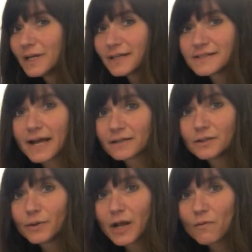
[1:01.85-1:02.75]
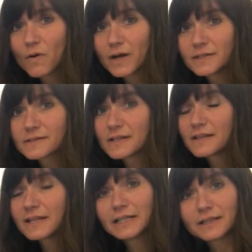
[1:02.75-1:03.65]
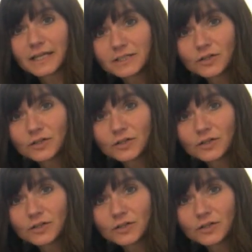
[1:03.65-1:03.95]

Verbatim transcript: exactly what I want so they, they